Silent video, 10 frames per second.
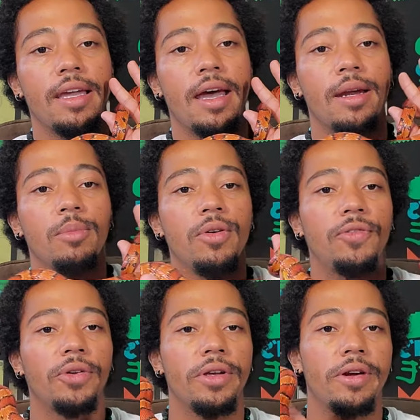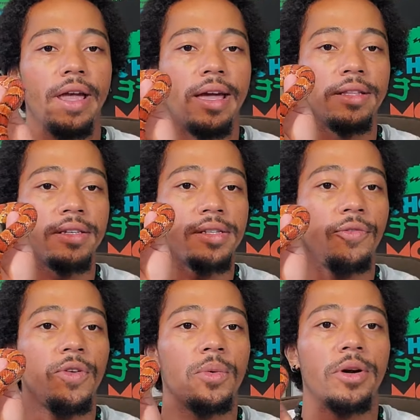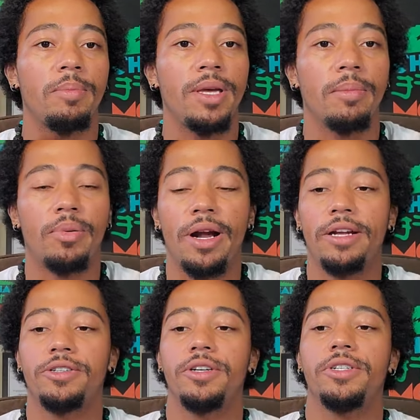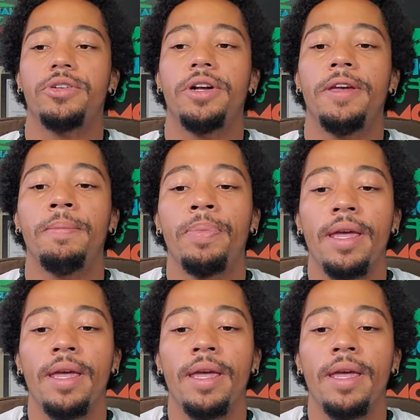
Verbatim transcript: kind of move through your hands as if you were to be a branch or a tree,